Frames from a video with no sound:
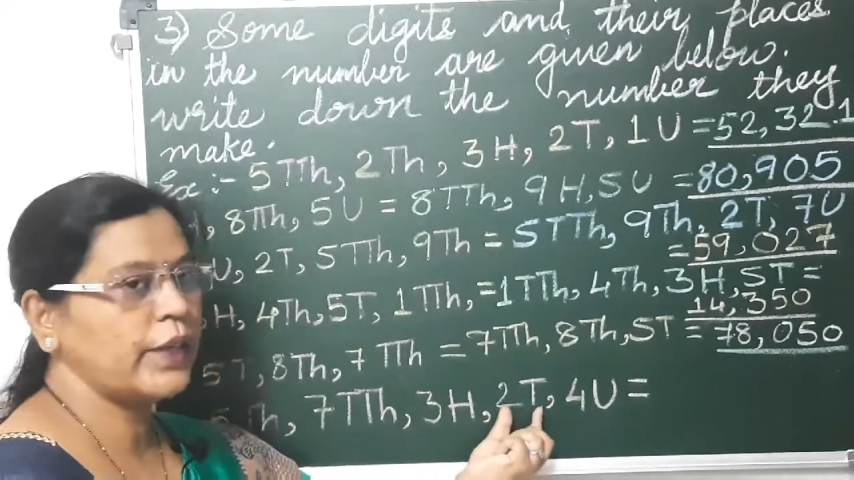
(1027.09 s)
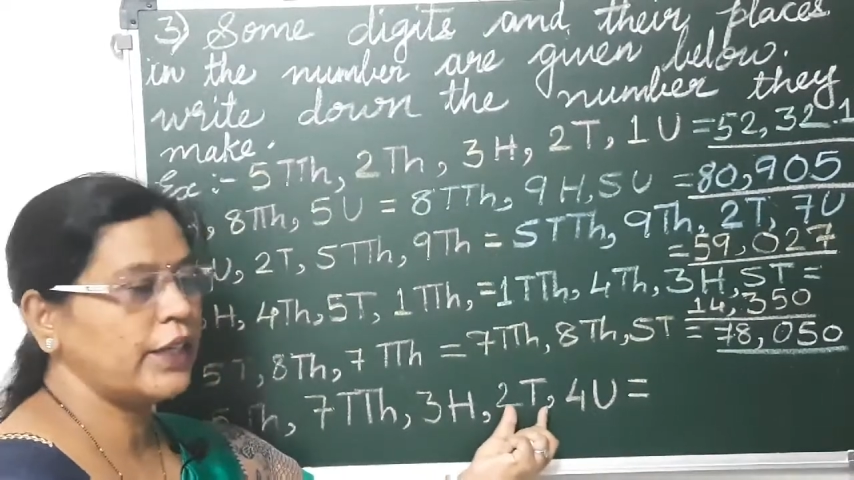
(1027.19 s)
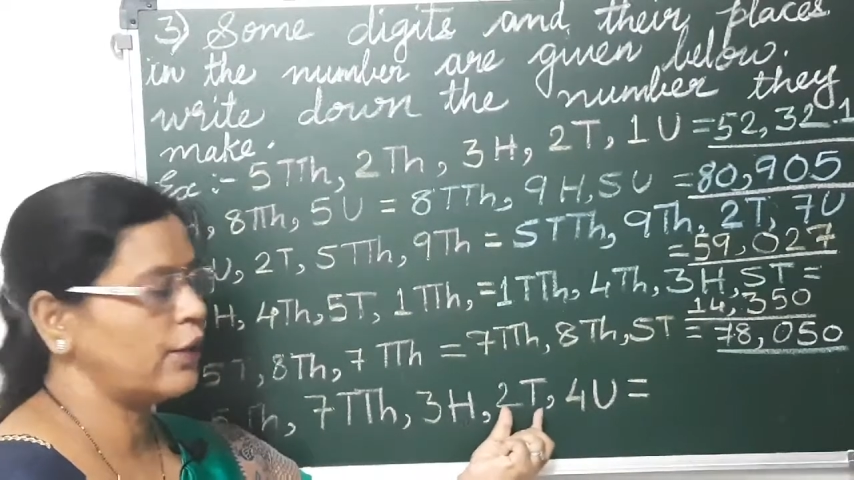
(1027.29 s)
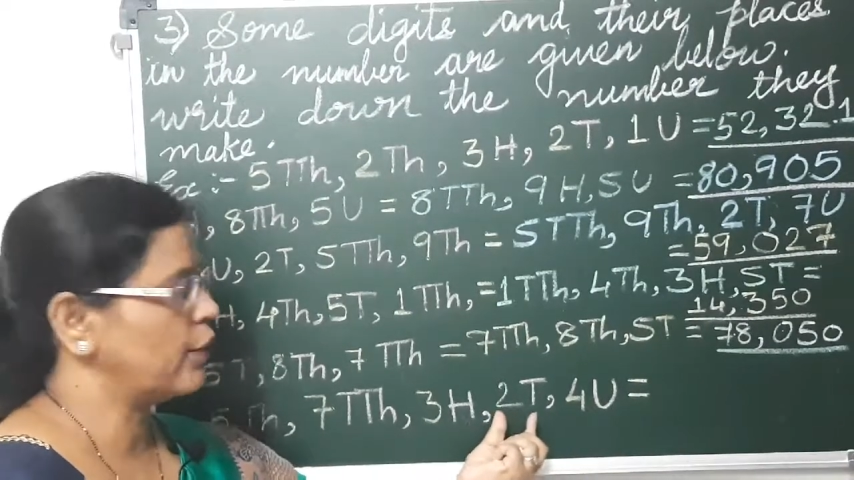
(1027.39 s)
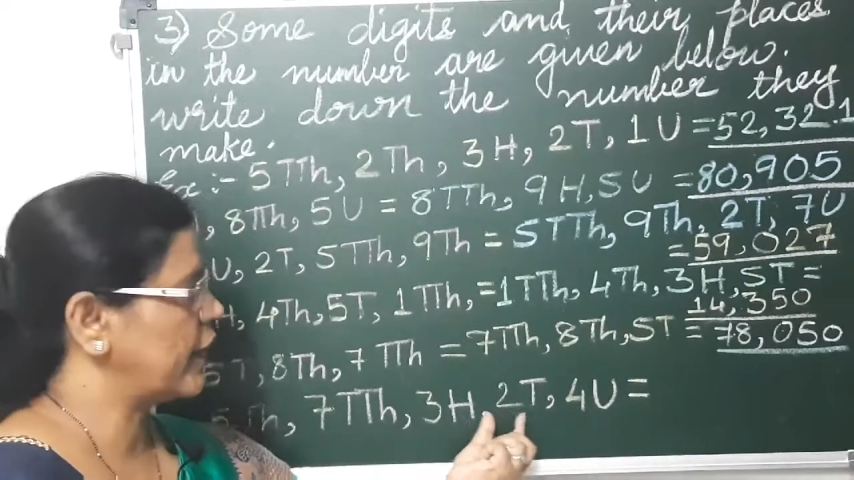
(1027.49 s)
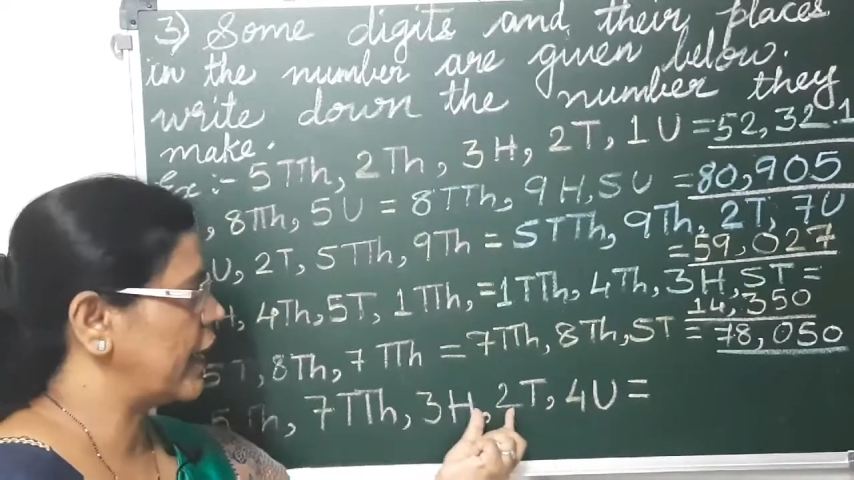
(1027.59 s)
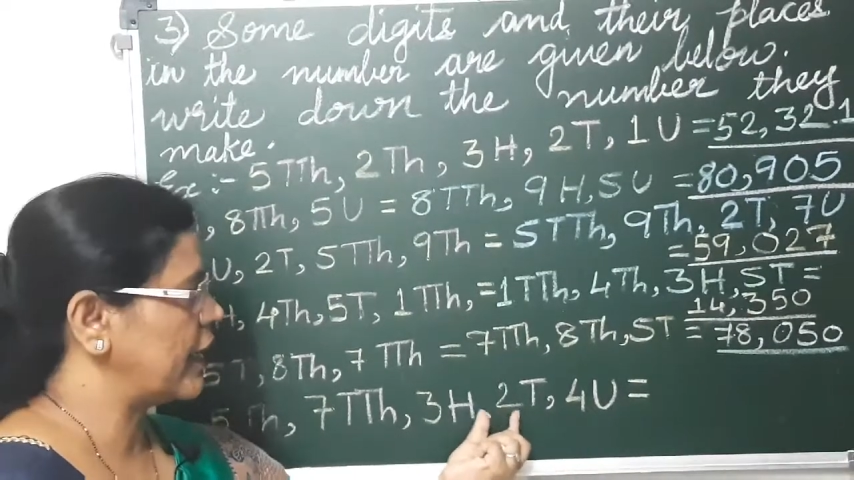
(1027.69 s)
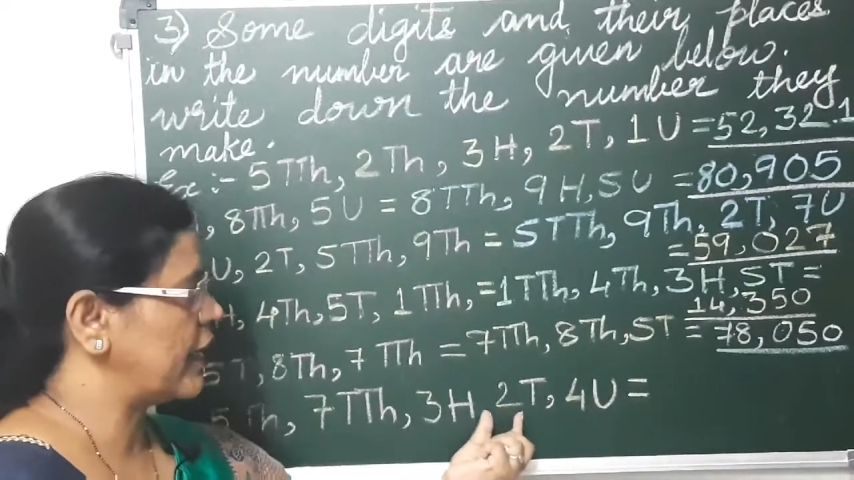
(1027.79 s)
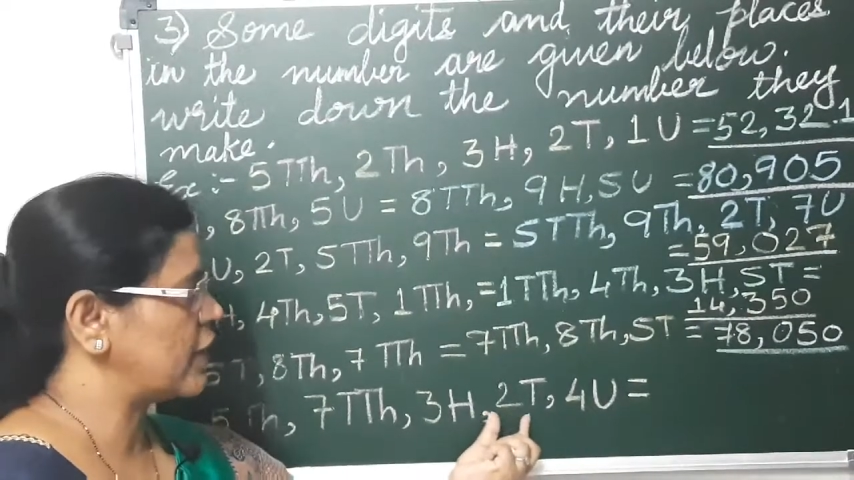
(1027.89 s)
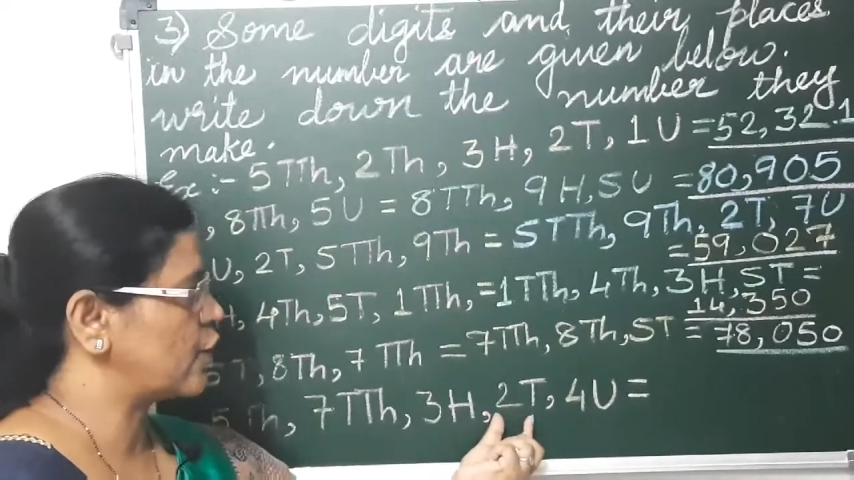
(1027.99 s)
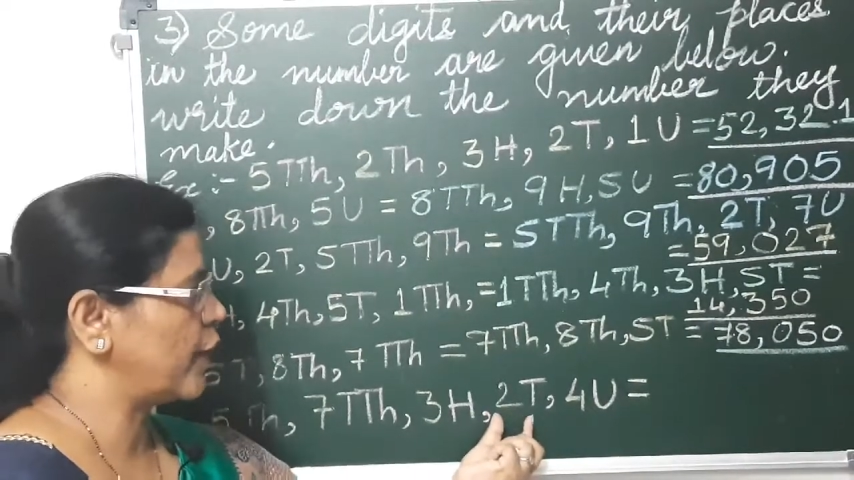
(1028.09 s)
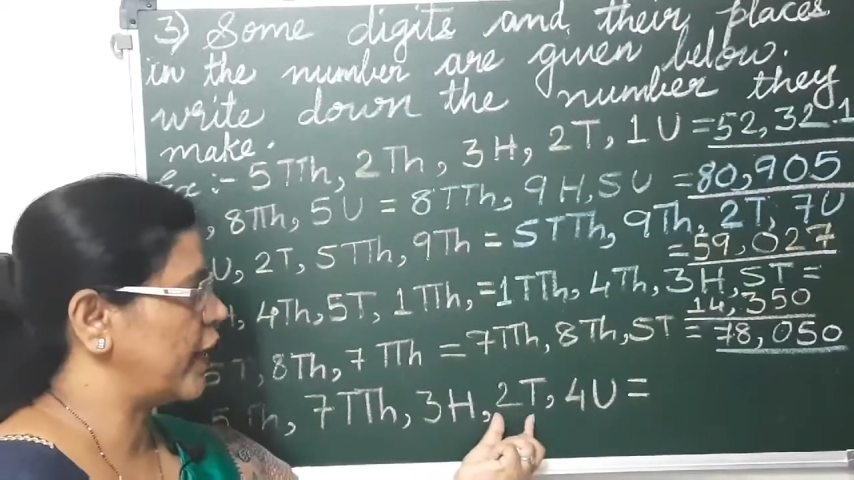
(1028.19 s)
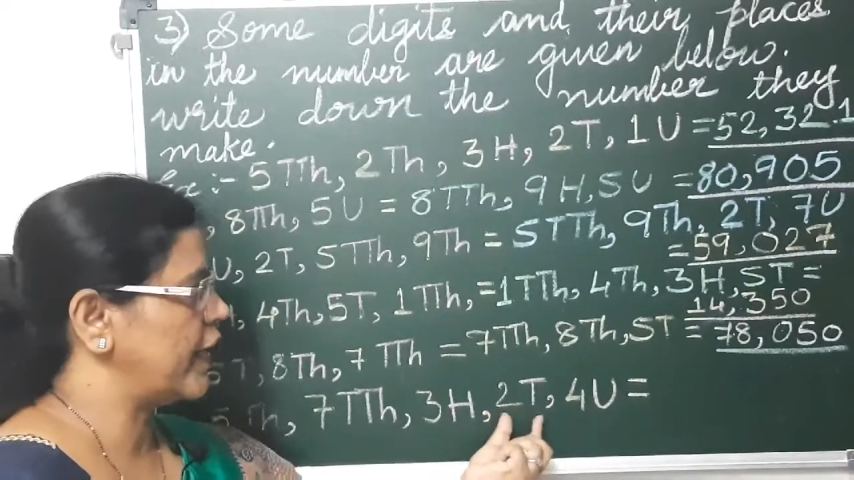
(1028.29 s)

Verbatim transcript: 2 into 10 is